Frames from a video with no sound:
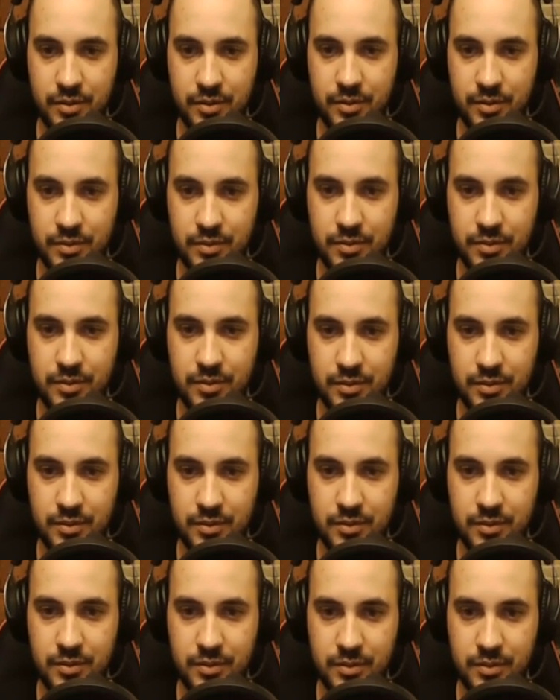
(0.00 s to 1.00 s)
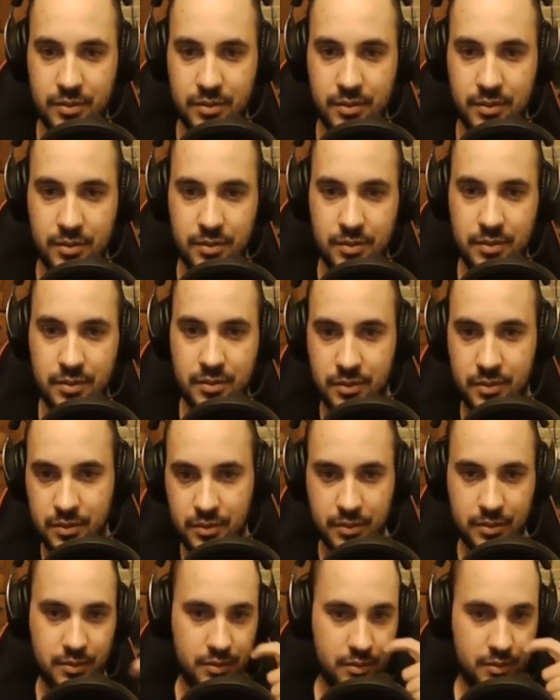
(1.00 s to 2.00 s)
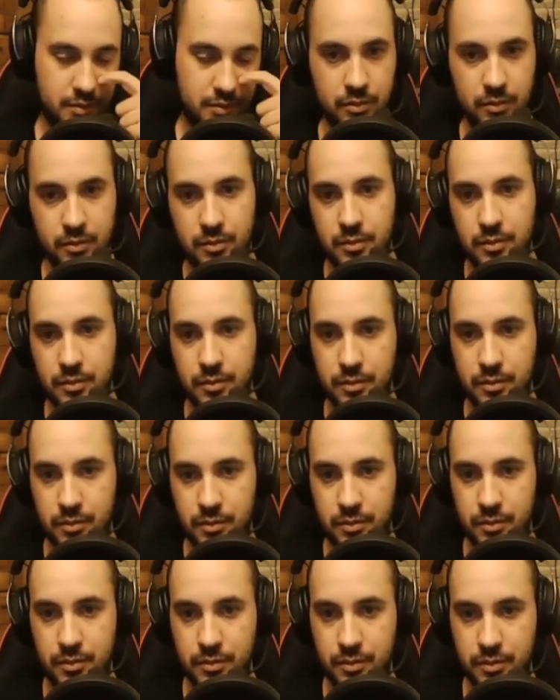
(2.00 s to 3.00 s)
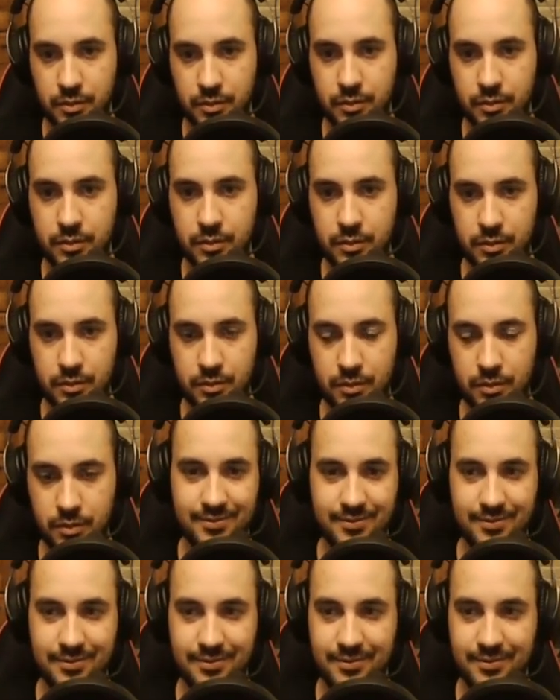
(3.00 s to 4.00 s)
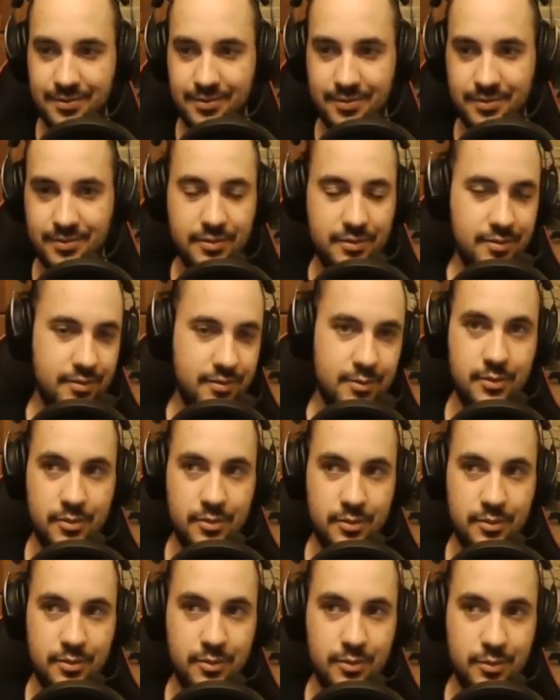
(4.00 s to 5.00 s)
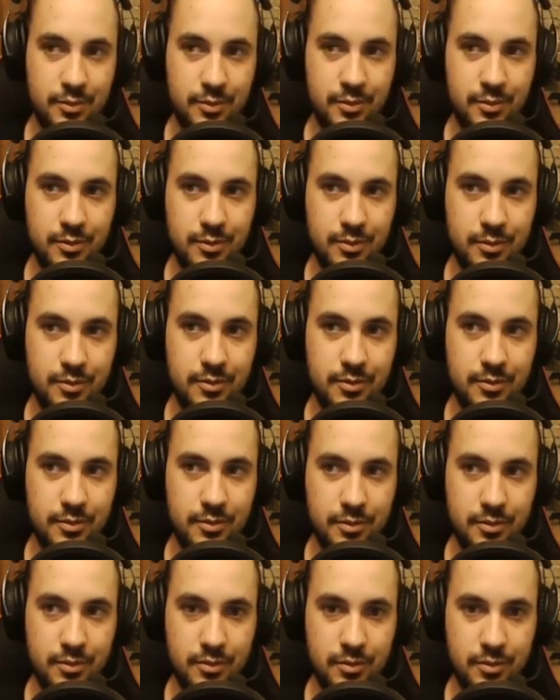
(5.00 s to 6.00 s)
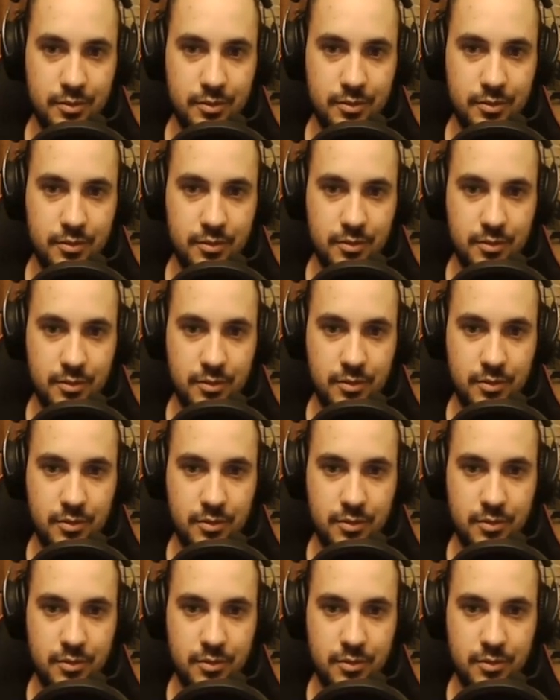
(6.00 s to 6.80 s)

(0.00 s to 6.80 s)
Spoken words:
(silent)